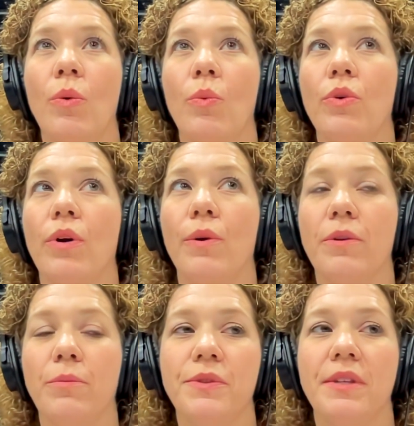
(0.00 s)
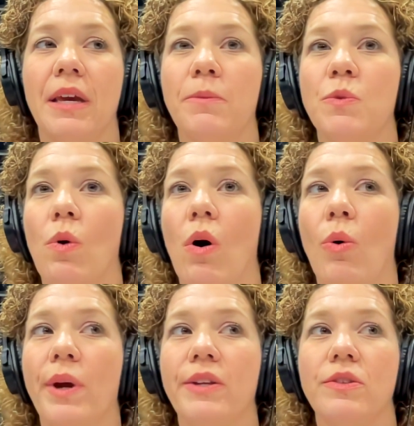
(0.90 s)
we'll go to the museums, we'll
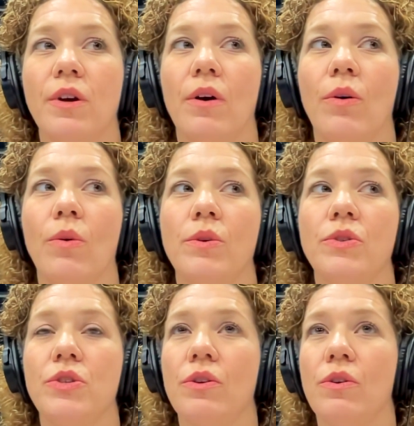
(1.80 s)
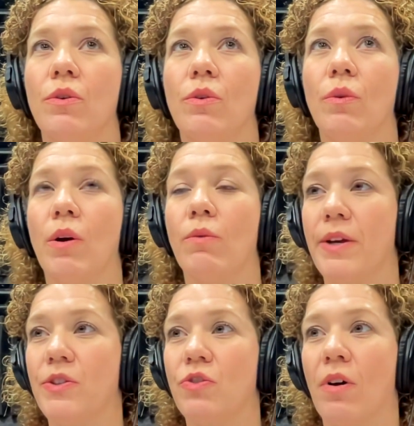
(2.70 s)
always go to a
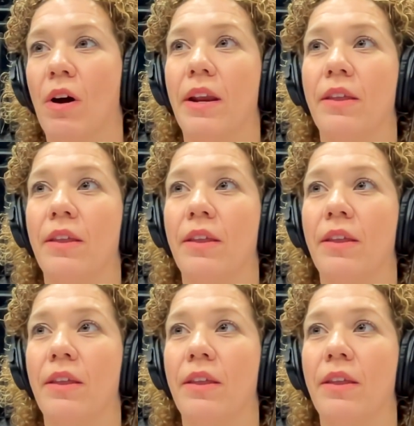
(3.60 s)
restaurant,